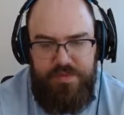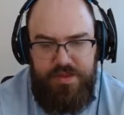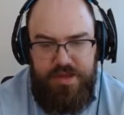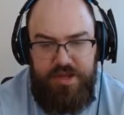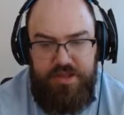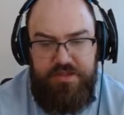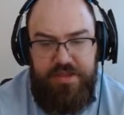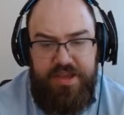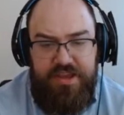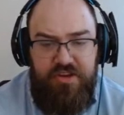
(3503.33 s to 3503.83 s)

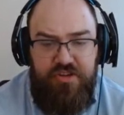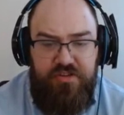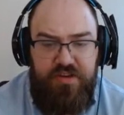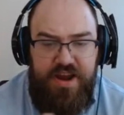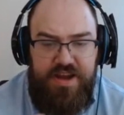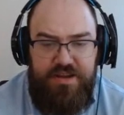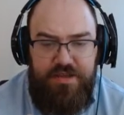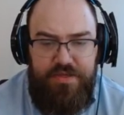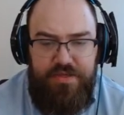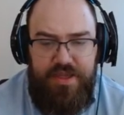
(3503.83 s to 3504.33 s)
It's like you're
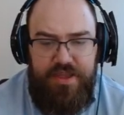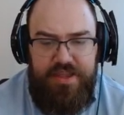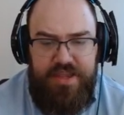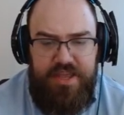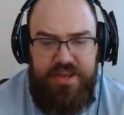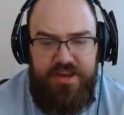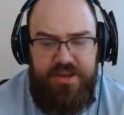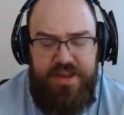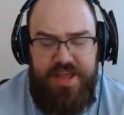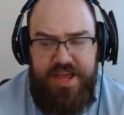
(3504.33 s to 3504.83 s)
trying to think
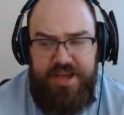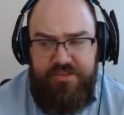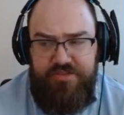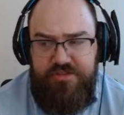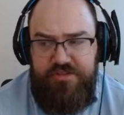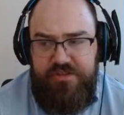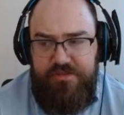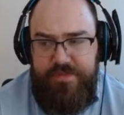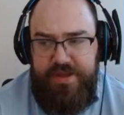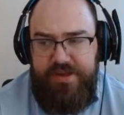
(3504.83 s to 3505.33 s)
in an
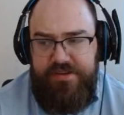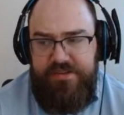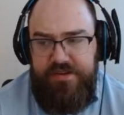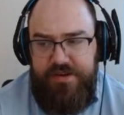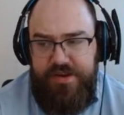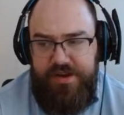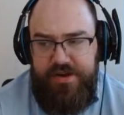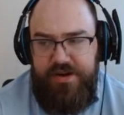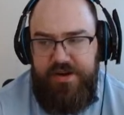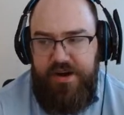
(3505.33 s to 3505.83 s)
extra dimension
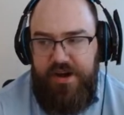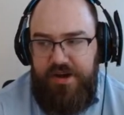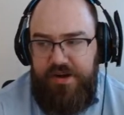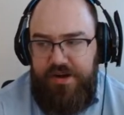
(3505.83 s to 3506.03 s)
here.